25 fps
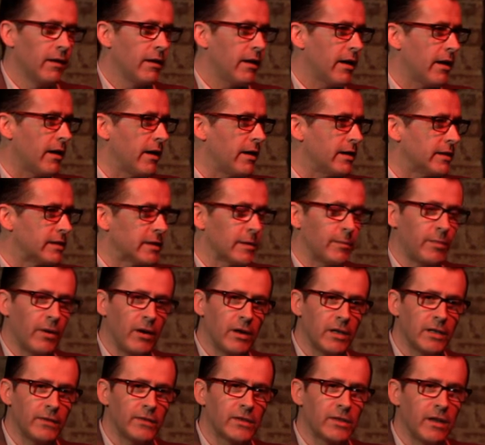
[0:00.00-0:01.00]
It's the
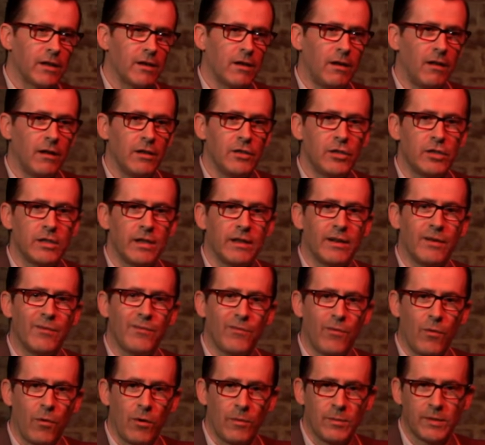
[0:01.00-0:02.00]
part of psychology that
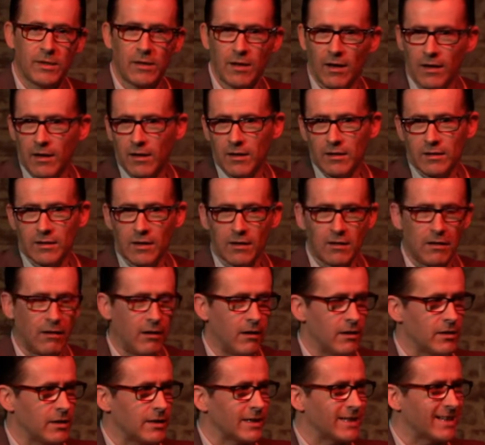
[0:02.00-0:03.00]
informs clinical
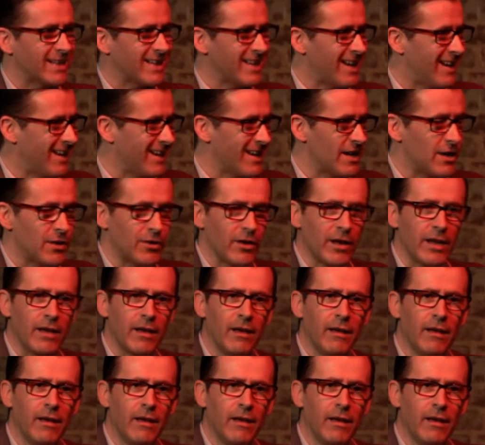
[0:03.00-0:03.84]
psychology and psychiatry.